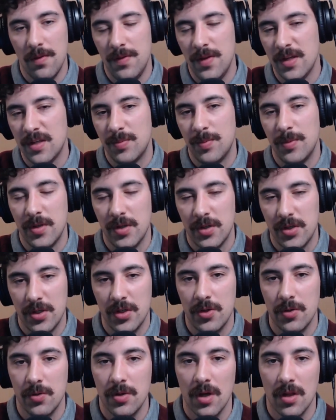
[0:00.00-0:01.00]
this
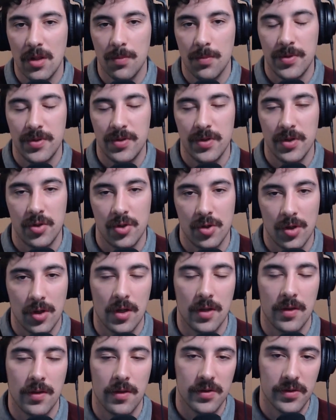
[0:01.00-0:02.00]
position to another position,
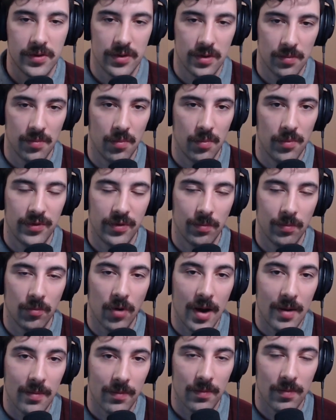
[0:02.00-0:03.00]
and there's some
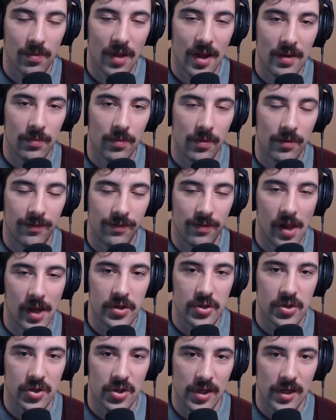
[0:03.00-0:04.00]
light
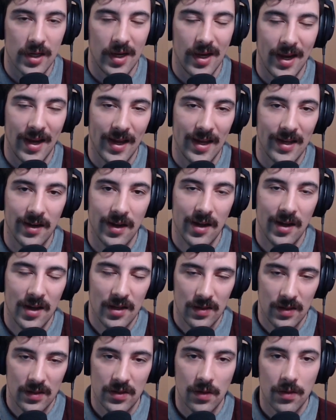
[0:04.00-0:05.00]
reflection and
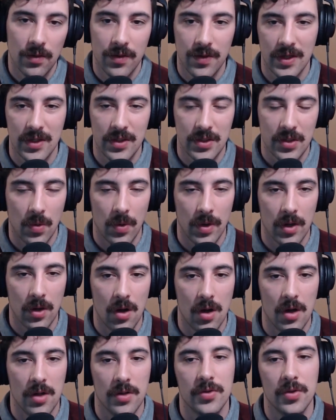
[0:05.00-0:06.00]
these other things going
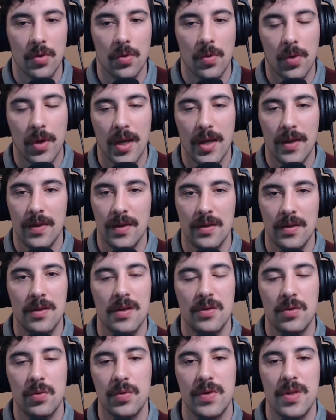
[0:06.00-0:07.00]
on. So okay,
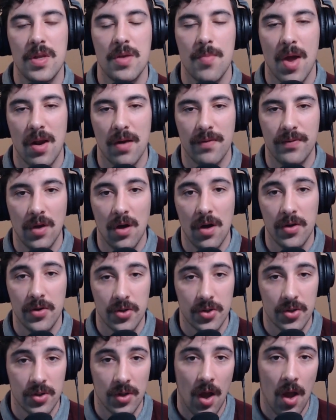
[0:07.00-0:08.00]
this was the amount of
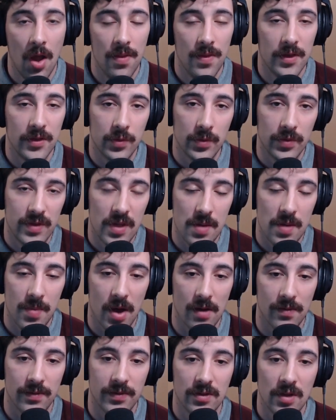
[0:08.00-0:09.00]
touch, this was the
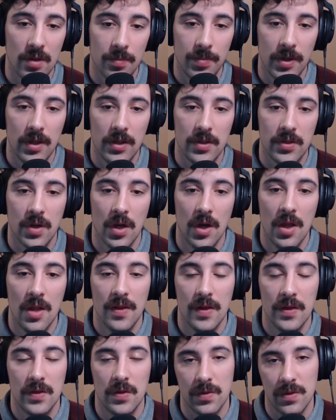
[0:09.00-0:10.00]
amount of slippage,
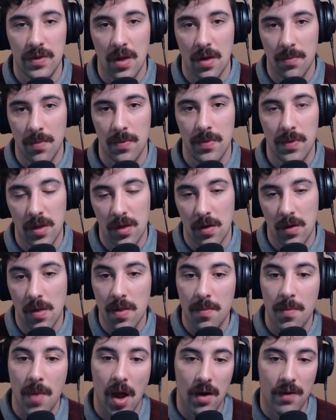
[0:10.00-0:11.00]
this was
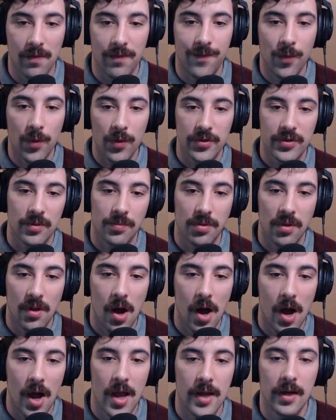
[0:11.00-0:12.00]
the amount of force
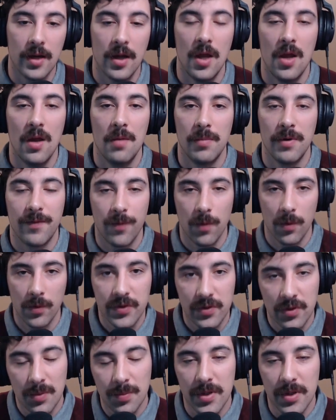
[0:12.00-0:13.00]
applied before
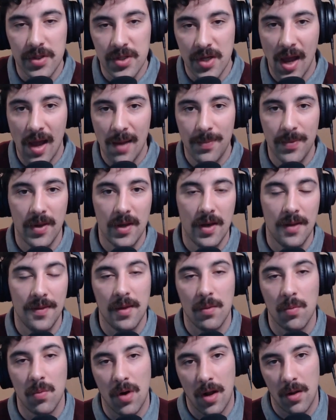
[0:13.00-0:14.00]
slippage happened, and
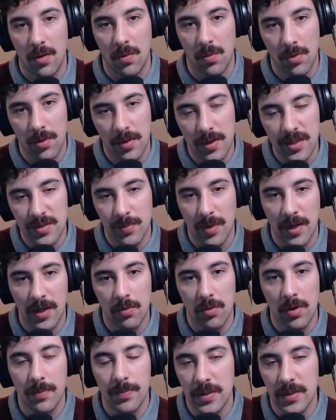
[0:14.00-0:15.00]
then when I released my
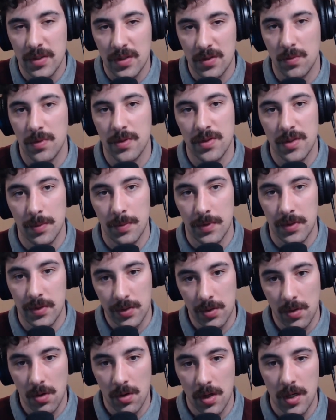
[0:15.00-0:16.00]
grip, this is when slippage
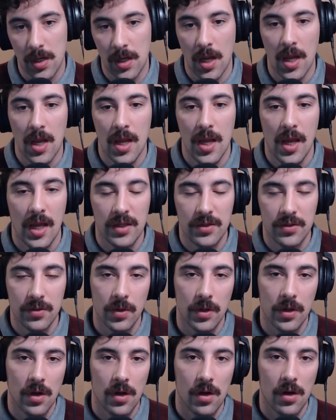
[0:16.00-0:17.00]
started. And
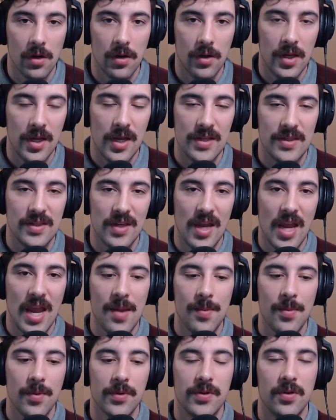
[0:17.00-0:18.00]
so it's
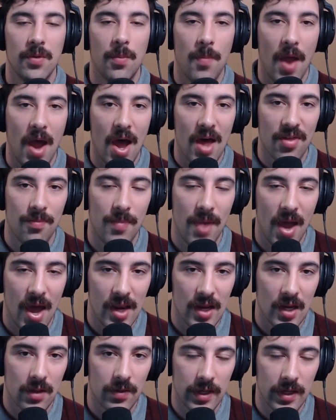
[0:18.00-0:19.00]
able to
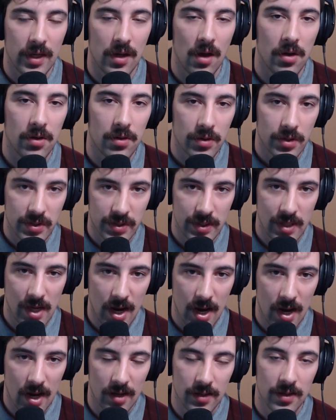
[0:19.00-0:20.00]
mathematically
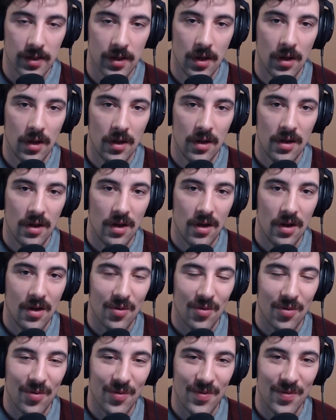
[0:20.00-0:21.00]
understand
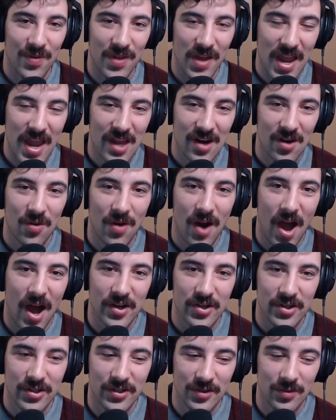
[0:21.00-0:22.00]
the
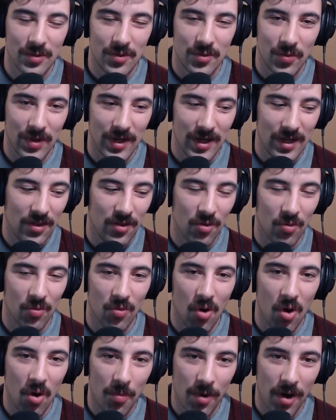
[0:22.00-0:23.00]
interactions between the
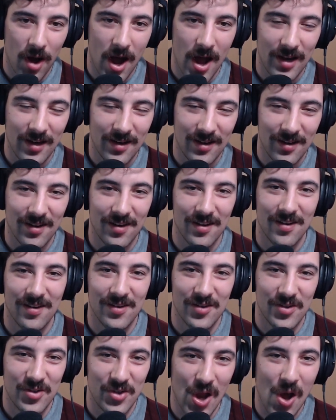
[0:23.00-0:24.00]
robot
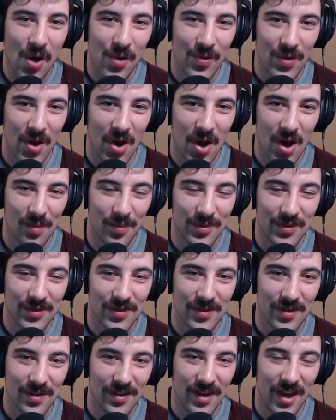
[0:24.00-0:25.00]
gel
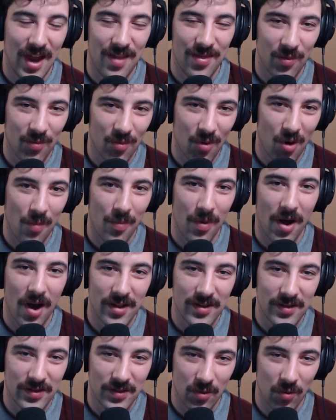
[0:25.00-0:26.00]
nubs and the
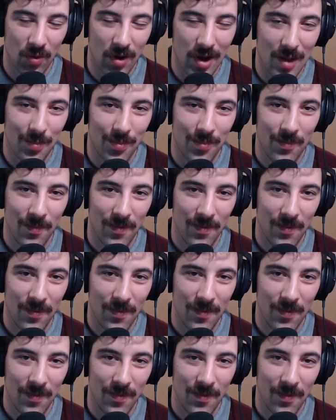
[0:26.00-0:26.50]
robot's grip